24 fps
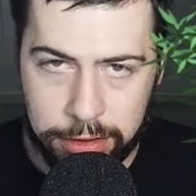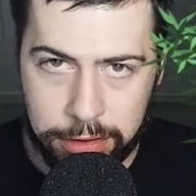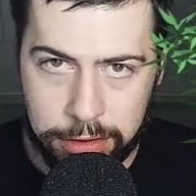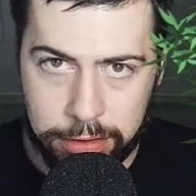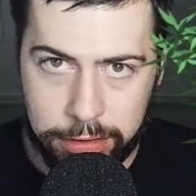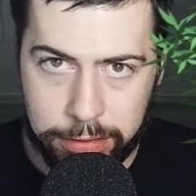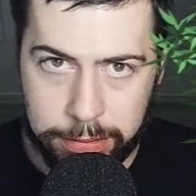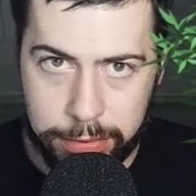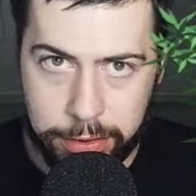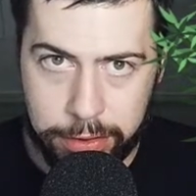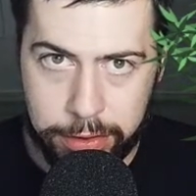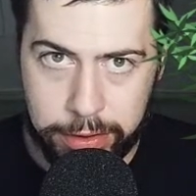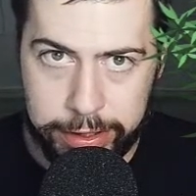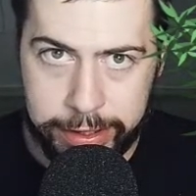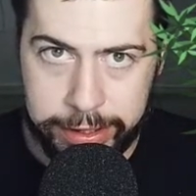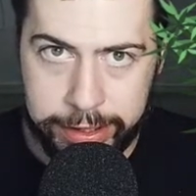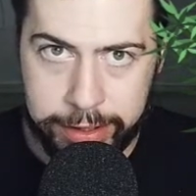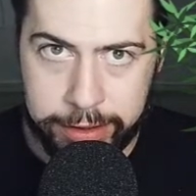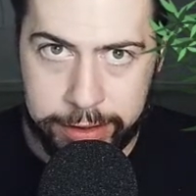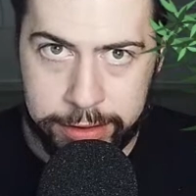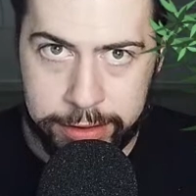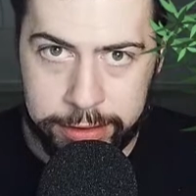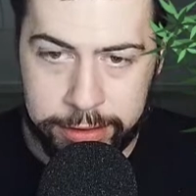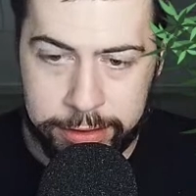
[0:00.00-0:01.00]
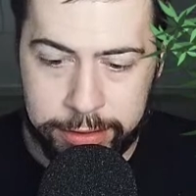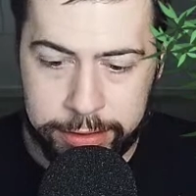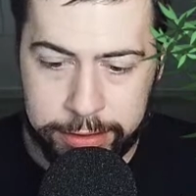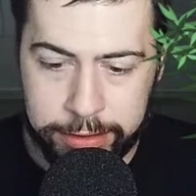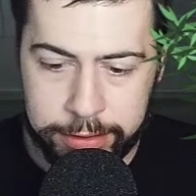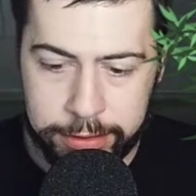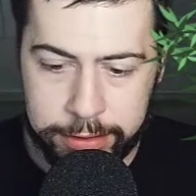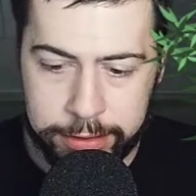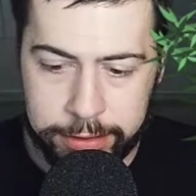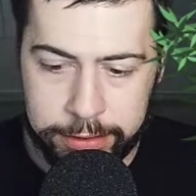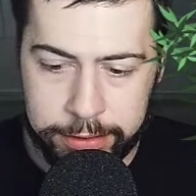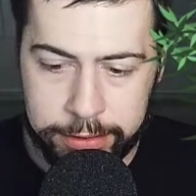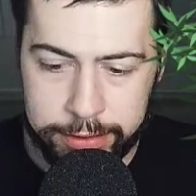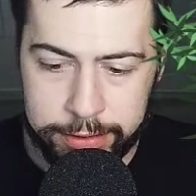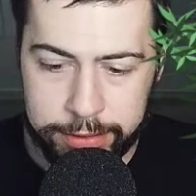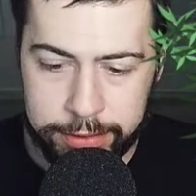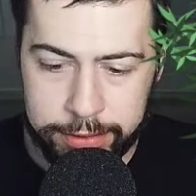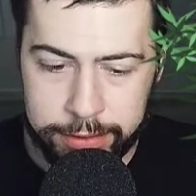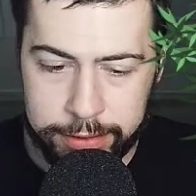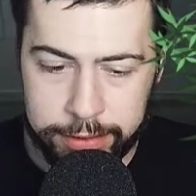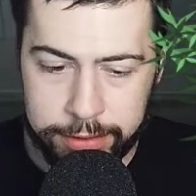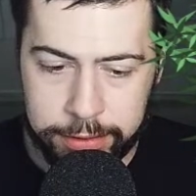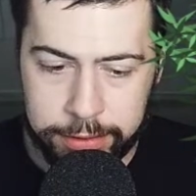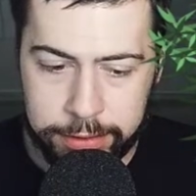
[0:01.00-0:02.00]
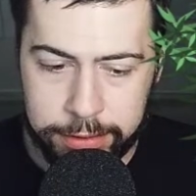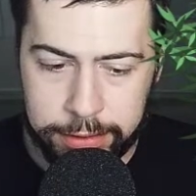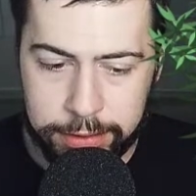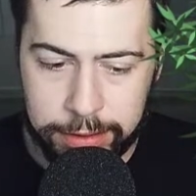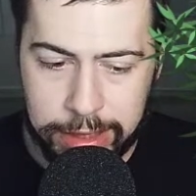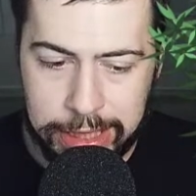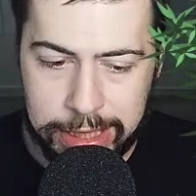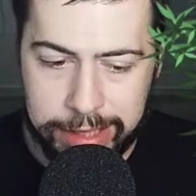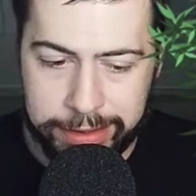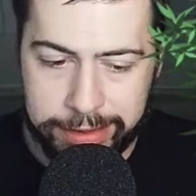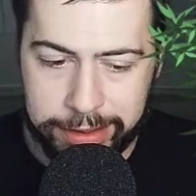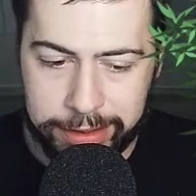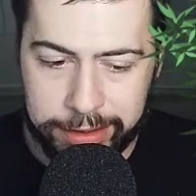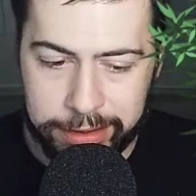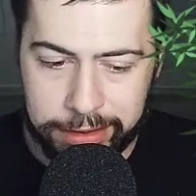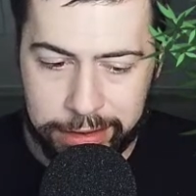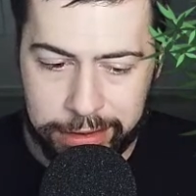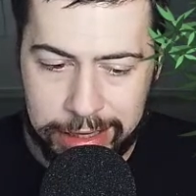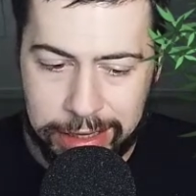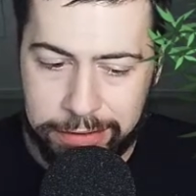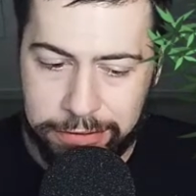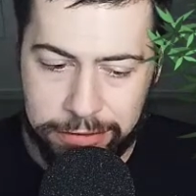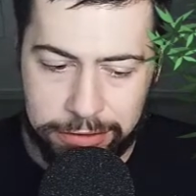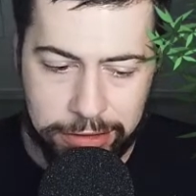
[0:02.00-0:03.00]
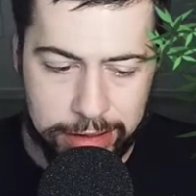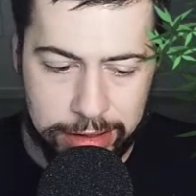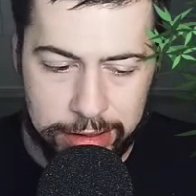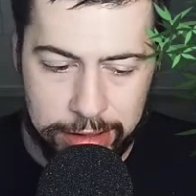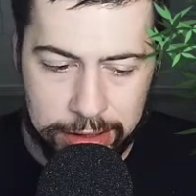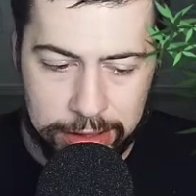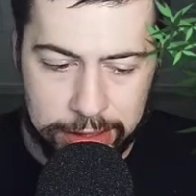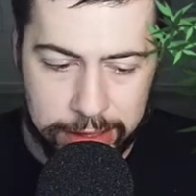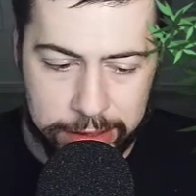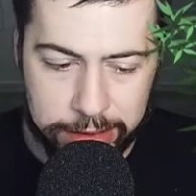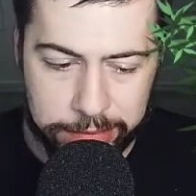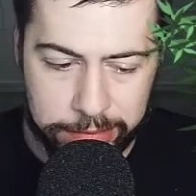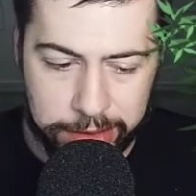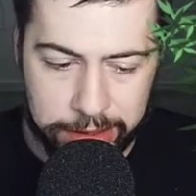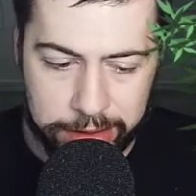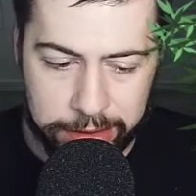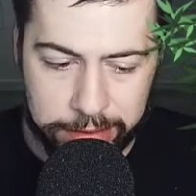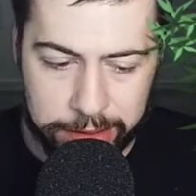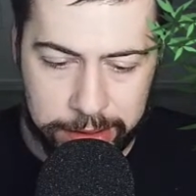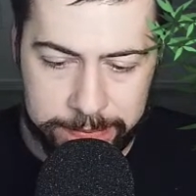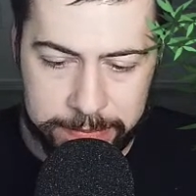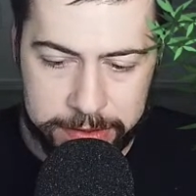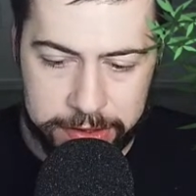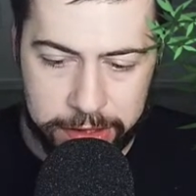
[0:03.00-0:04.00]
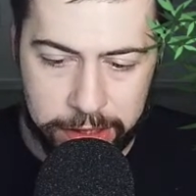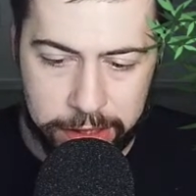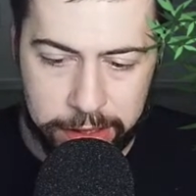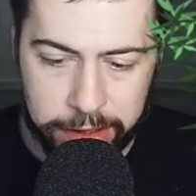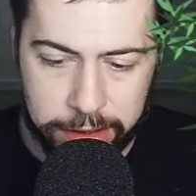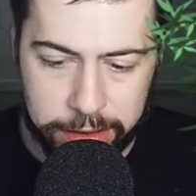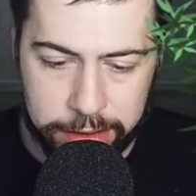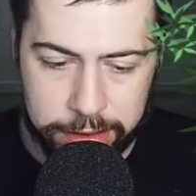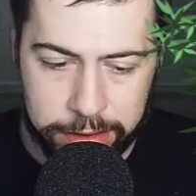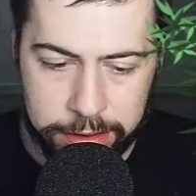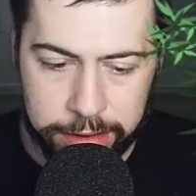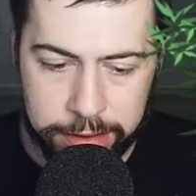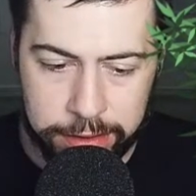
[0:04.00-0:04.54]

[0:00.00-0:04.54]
Oh boy. Yeah, I think they're definitely getting rid of Ripjaw.